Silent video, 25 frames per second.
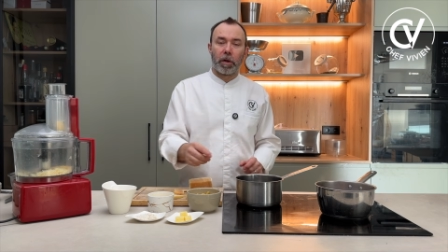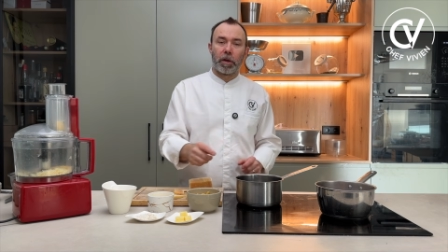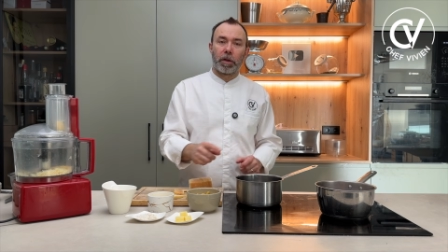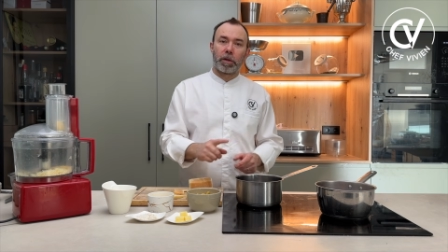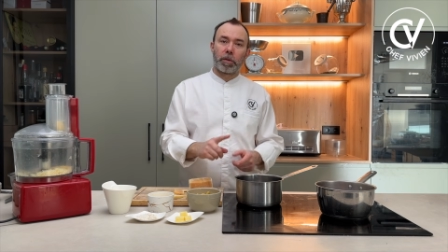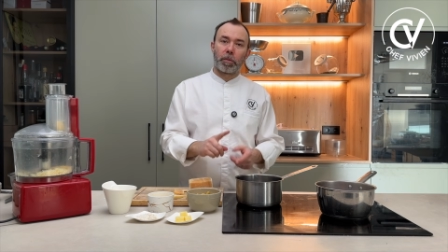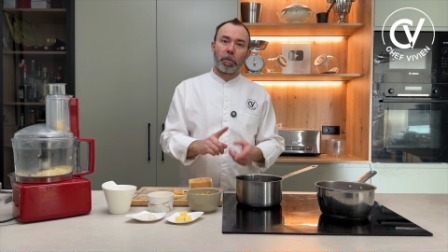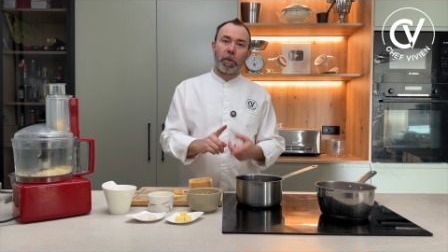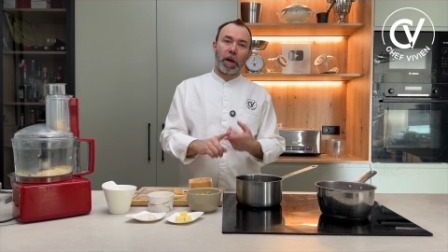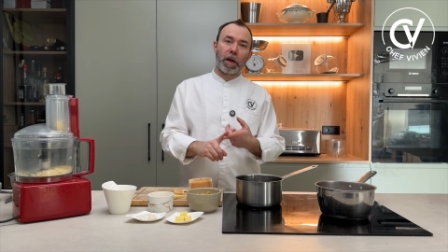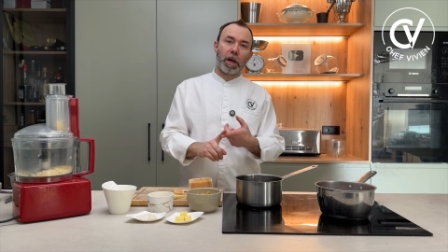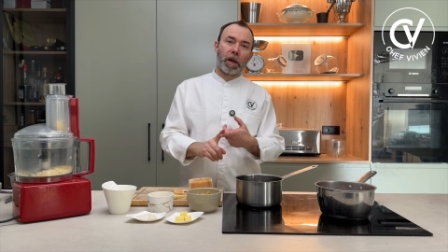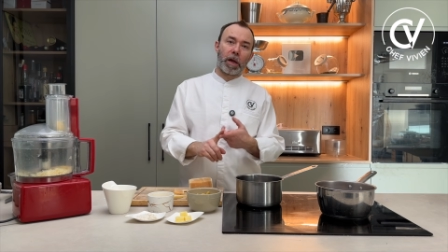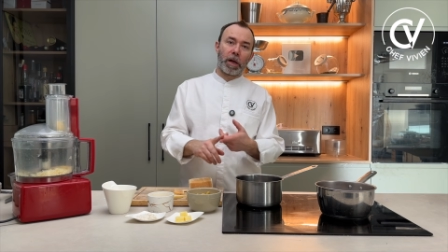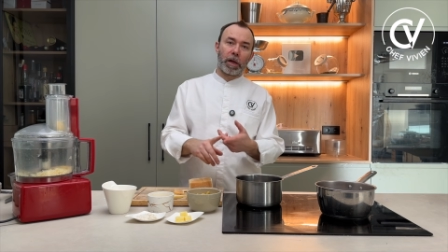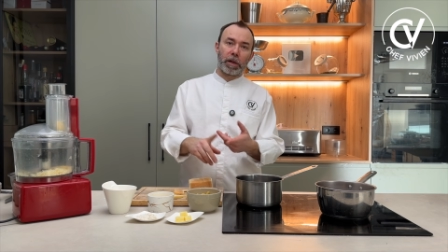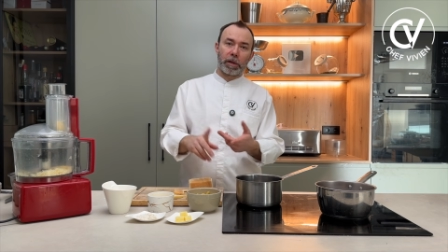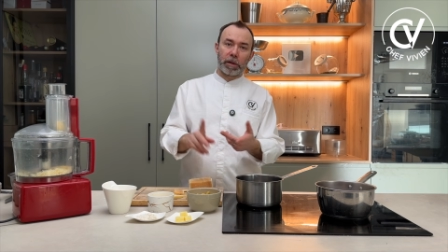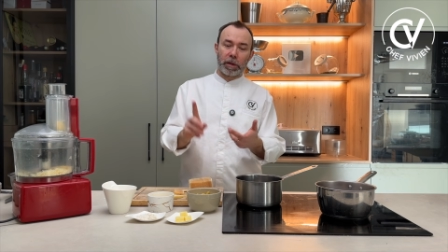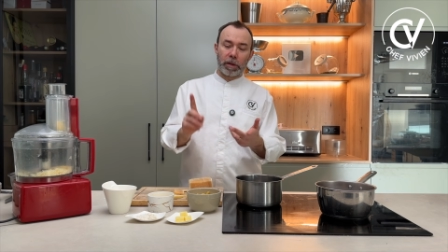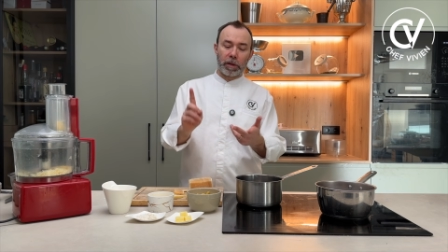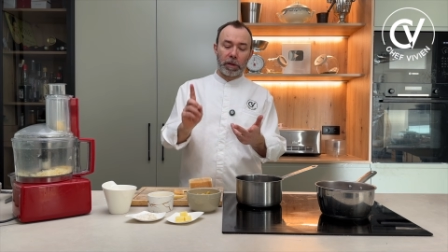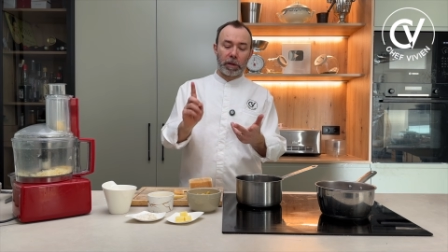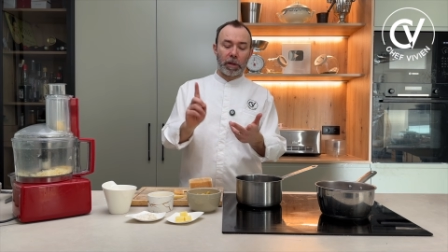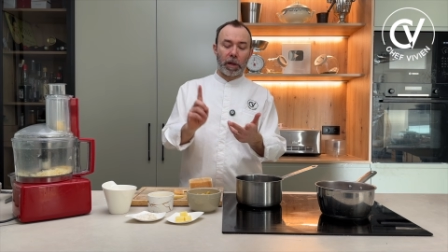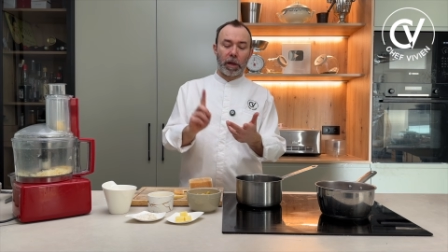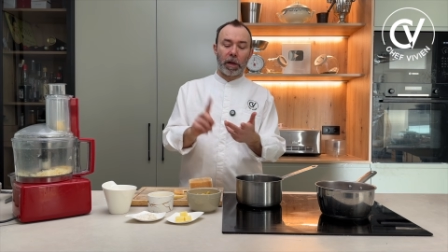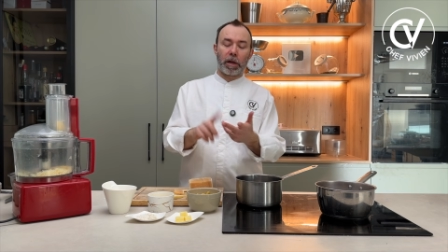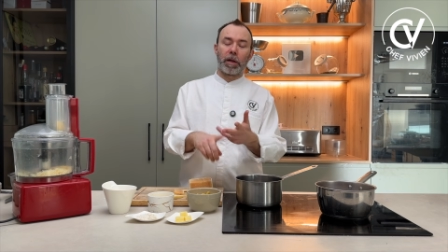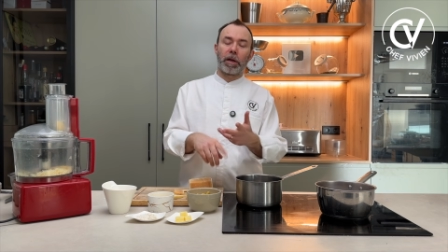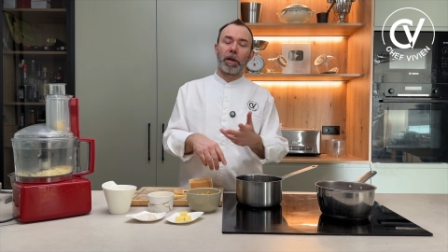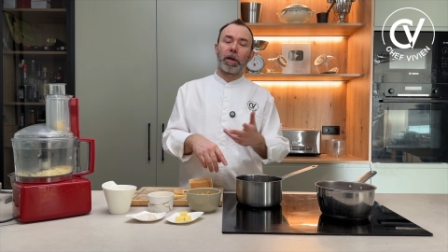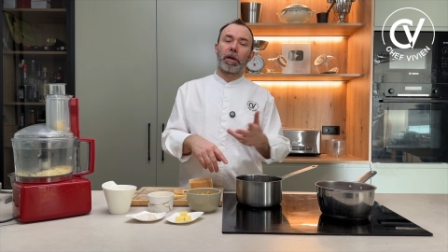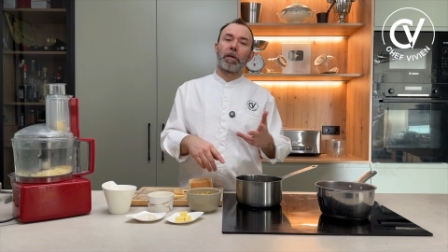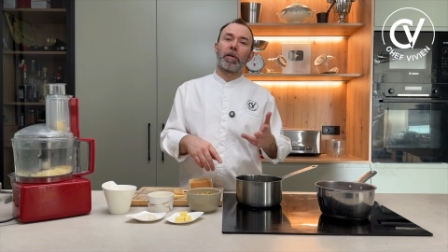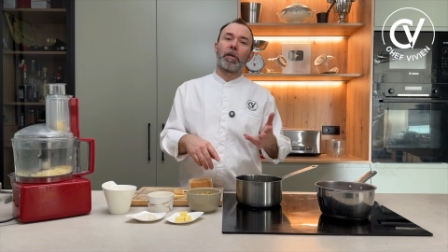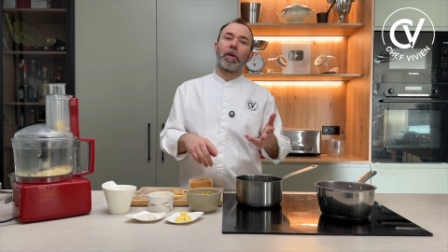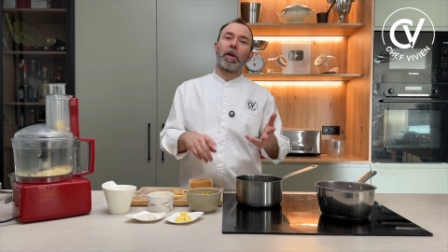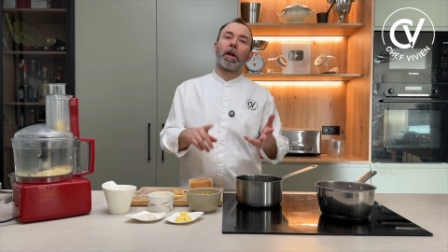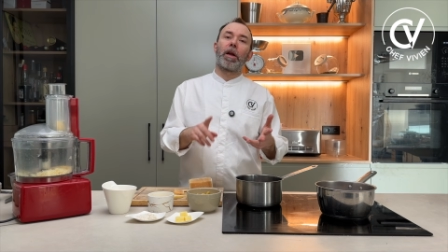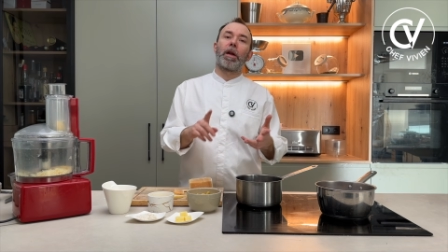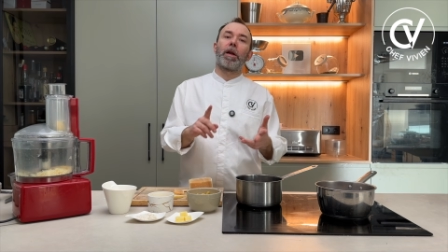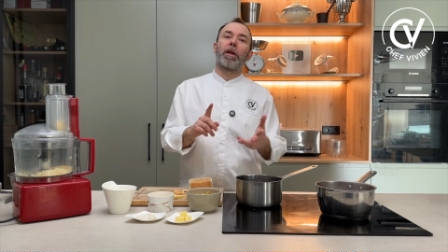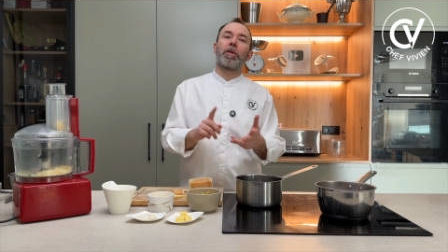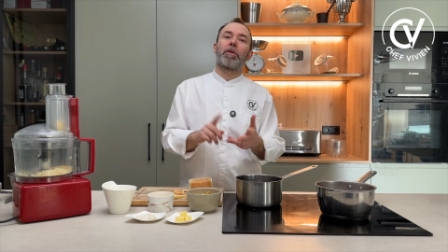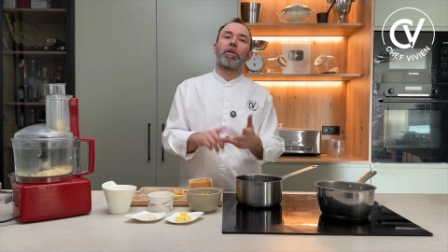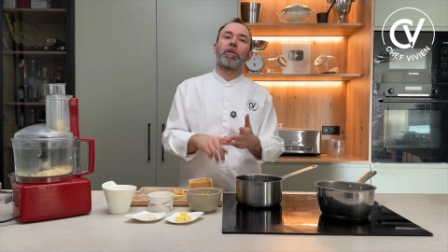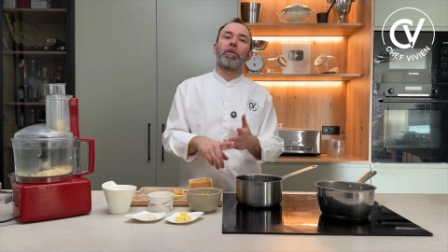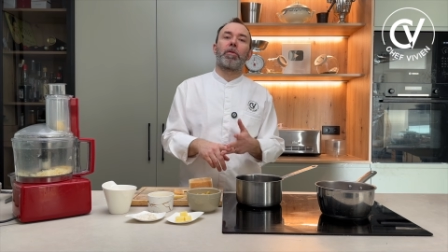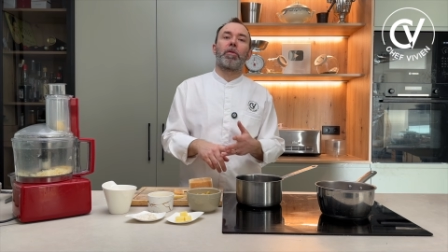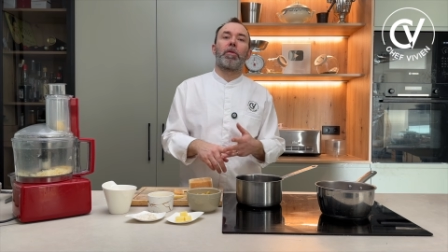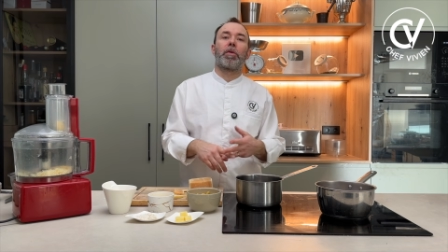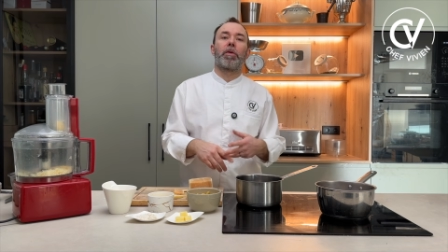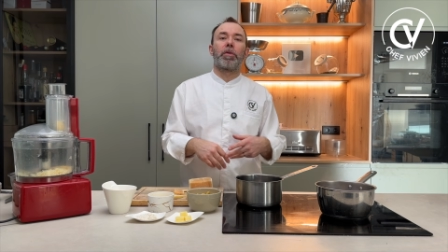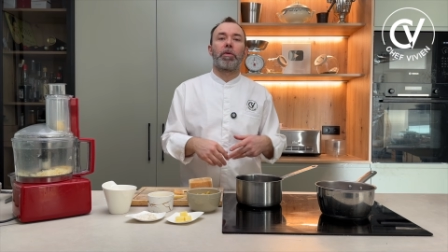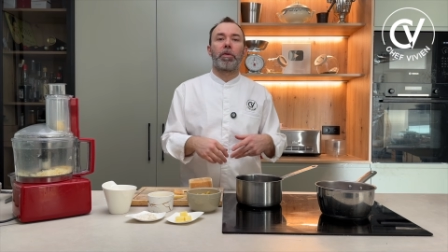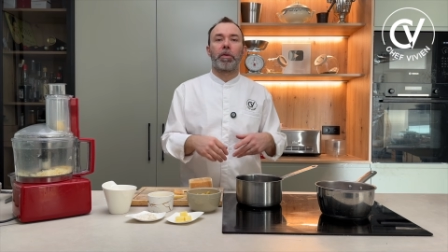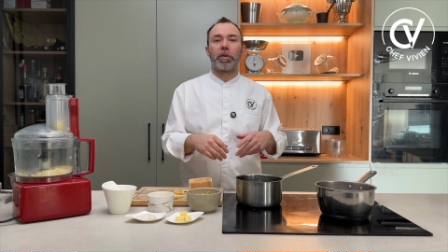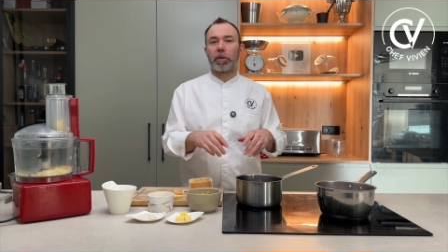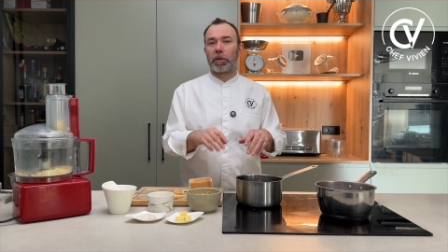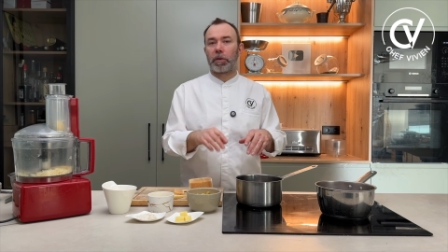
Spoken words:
Spaghetti, tagliatelle and so on,